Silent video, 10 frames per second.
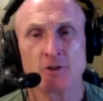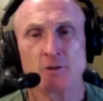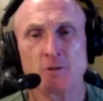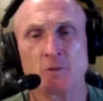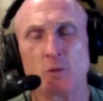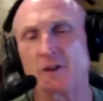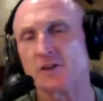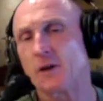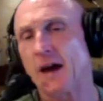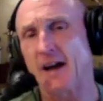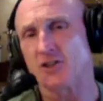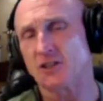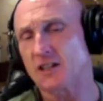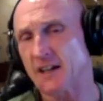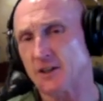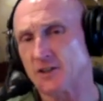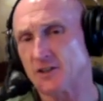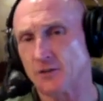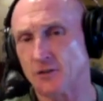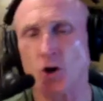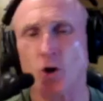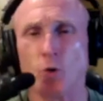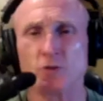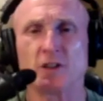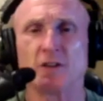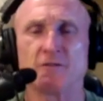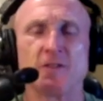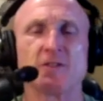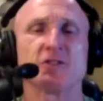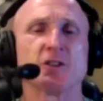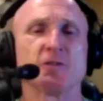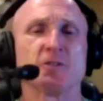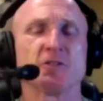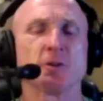But when you actually get yourself cold enough that the surface of your